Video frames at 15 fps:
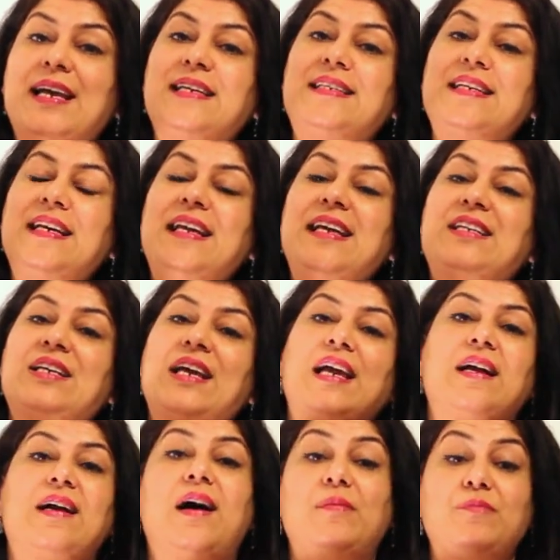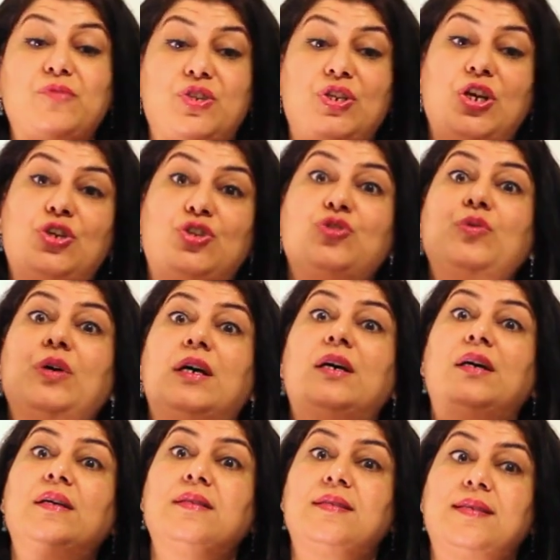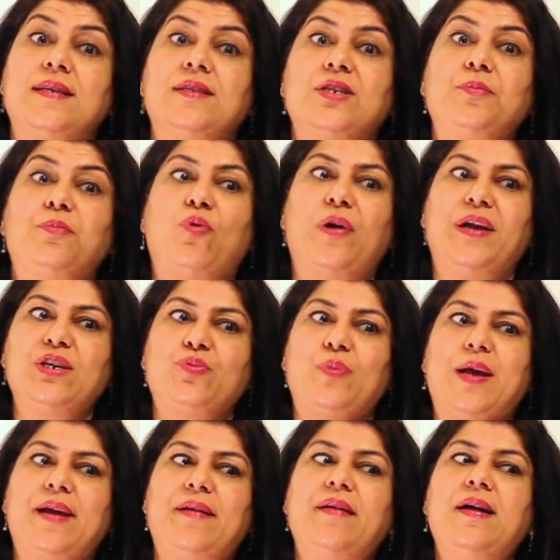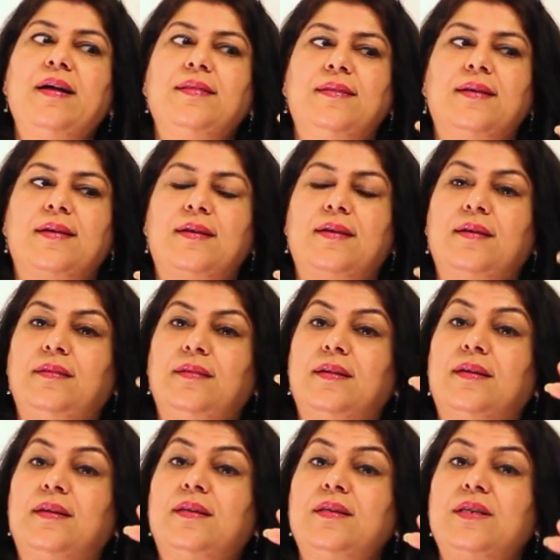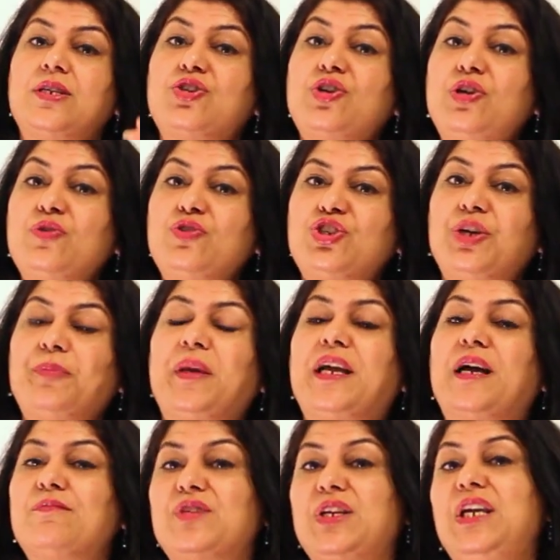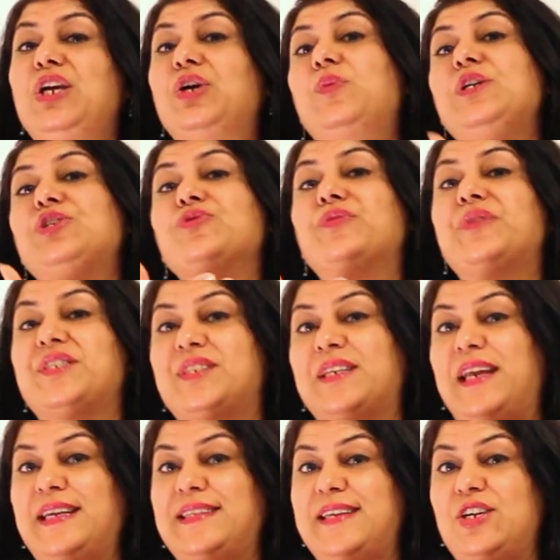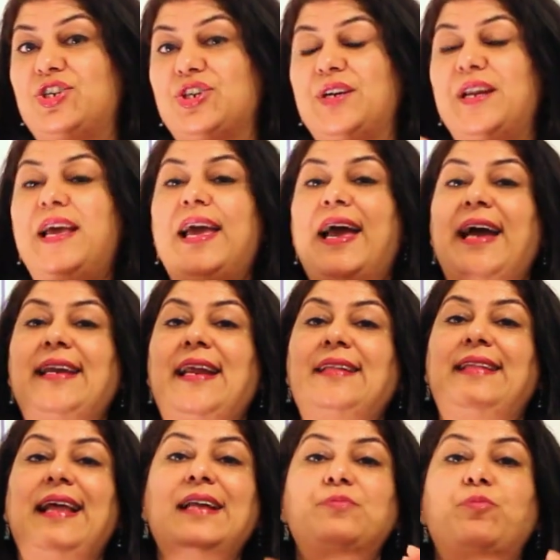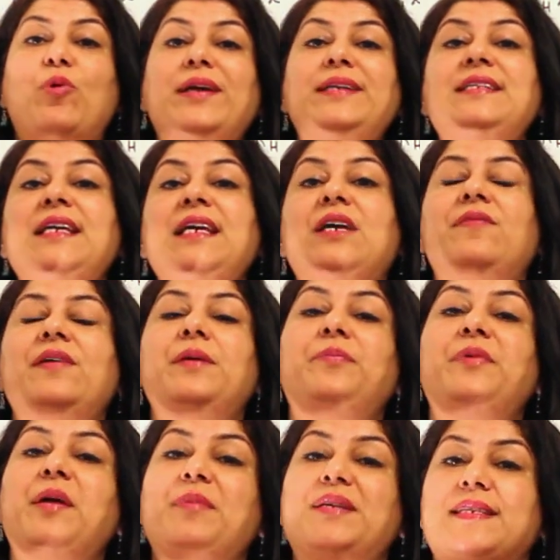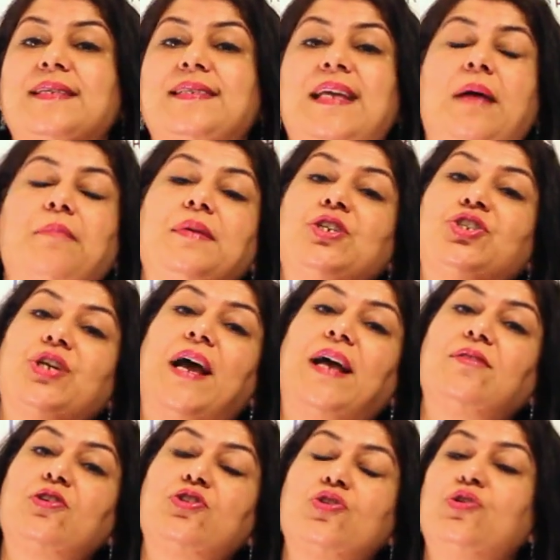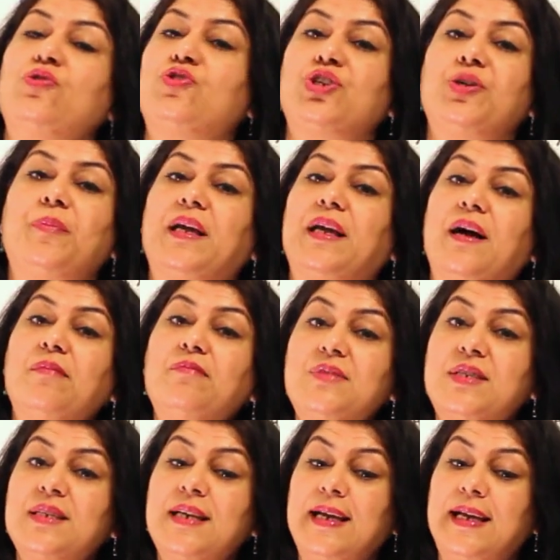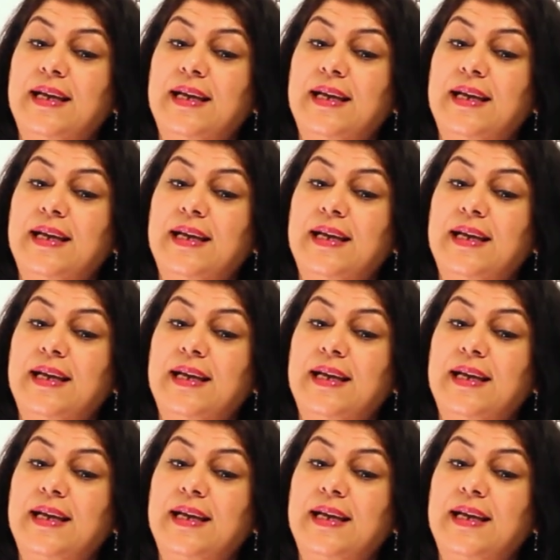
till it comes to a certain point where the dissolution becomes equal to crystallization, and at that point equilibrium is established and the solution becomes